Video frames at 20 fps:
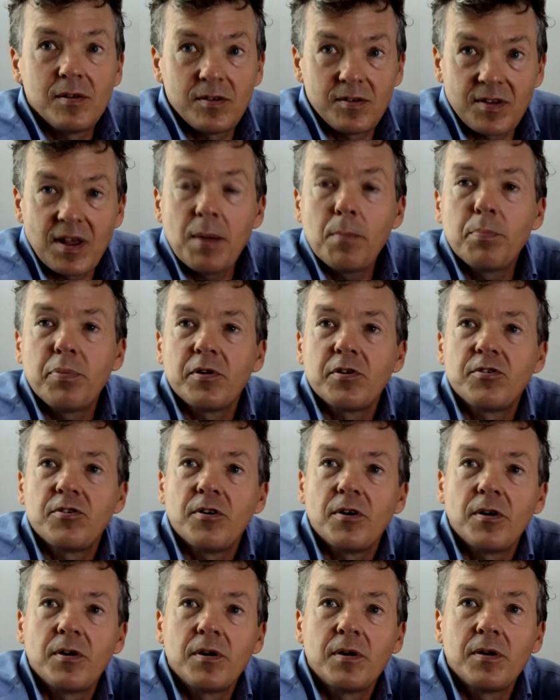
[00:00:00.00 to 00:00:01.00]

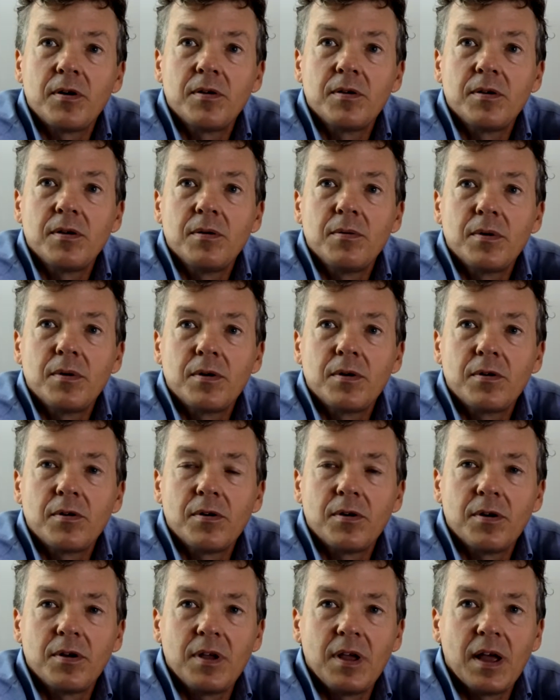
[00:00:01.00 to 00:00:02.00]

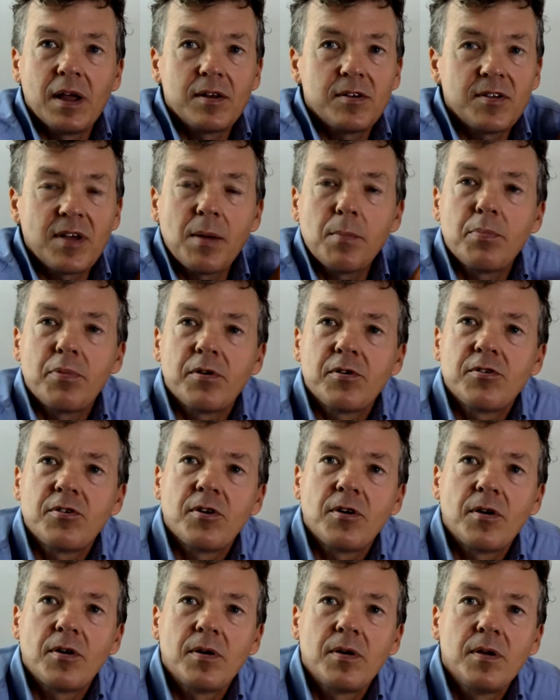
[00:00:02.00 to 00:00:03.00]
Yeah,
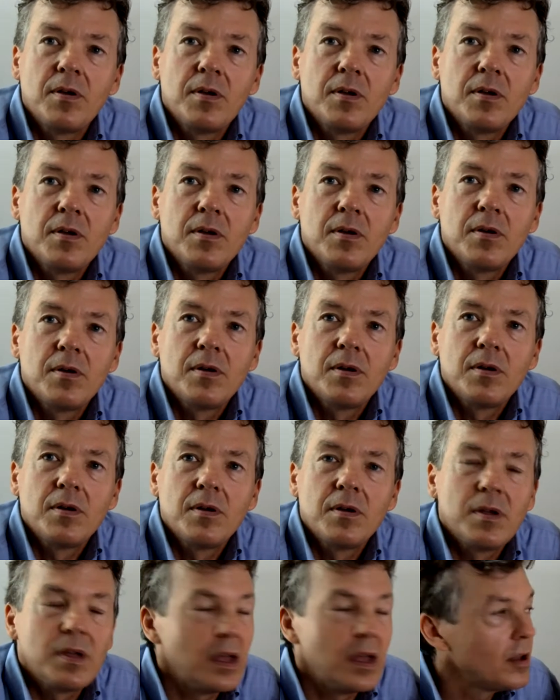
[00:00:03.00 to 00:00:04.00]
temperature.
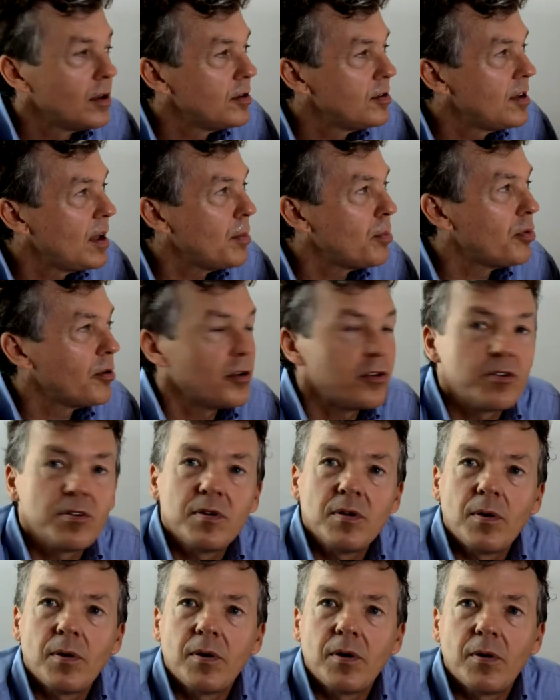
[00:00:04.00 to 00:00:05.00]
Yeah,
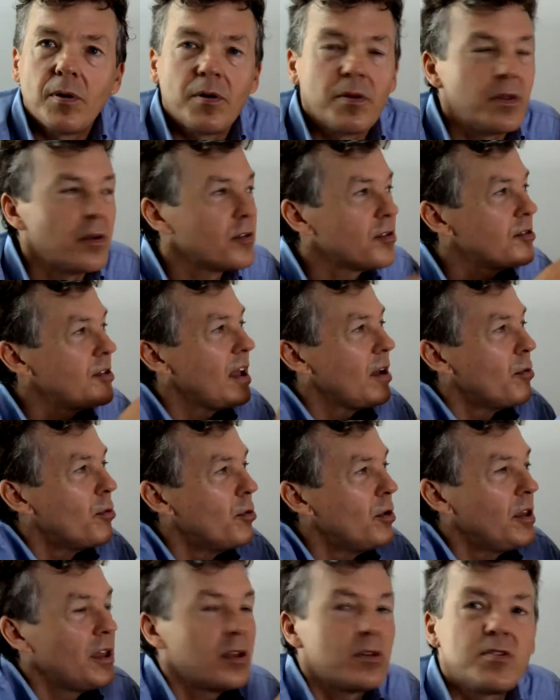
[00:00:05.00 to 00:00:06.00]
temperature. Or they'll say it
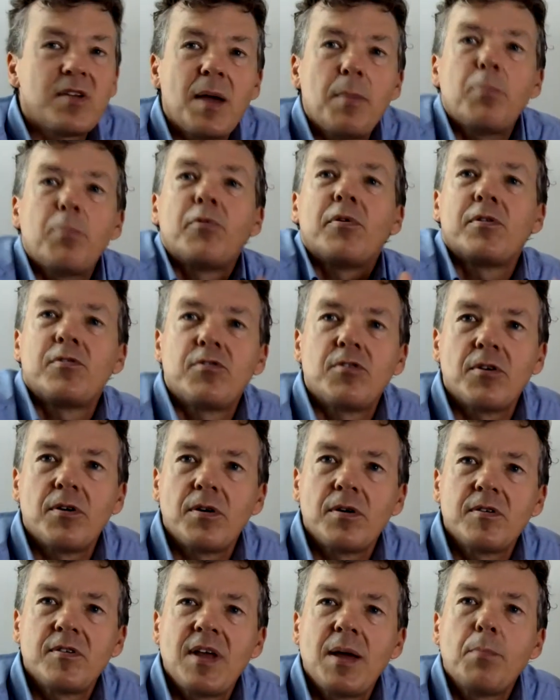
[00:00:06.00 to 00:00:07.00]
really
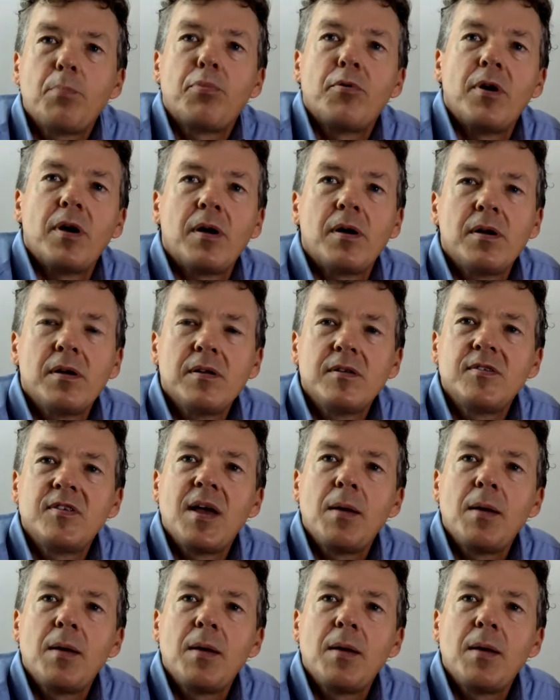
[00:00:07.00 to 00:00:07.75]
temperature. Temperature.